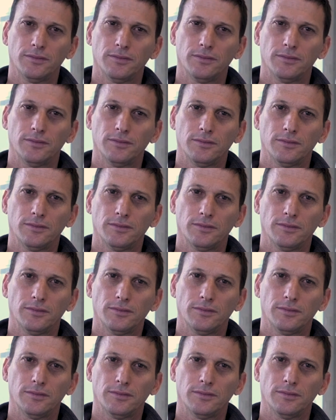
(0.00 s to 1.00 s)

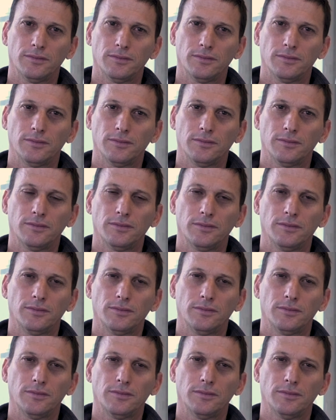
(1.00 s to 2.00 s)

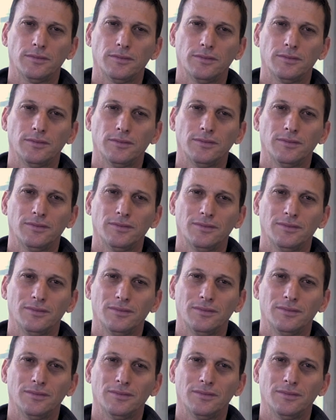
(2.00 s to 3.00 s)

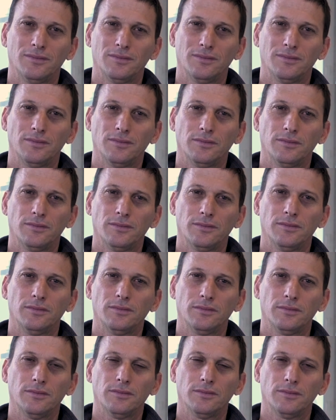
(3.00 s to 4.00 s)

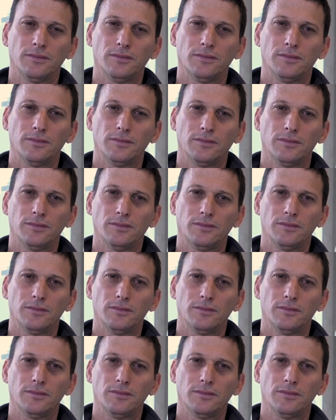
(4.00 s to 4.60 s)
(not speaking)